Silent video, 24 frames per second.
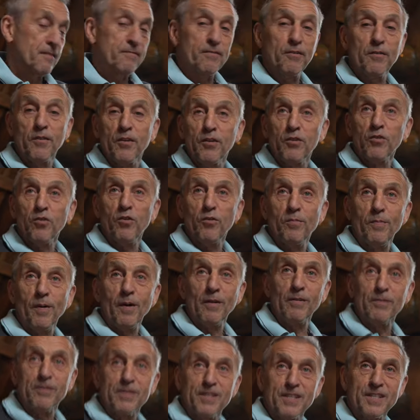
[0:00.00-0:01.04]
from the North
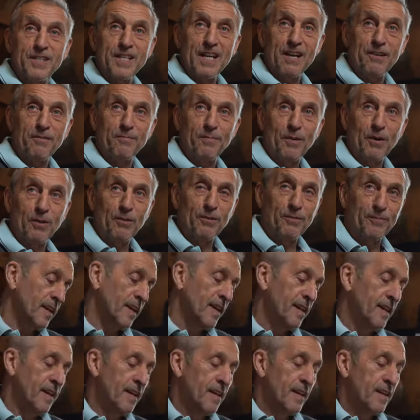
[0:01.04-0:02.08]
Pole to the South Pole.
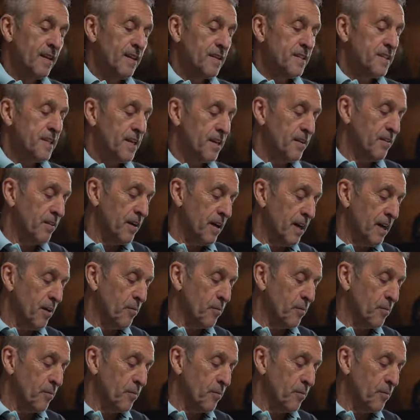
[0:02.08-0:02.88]
So uh,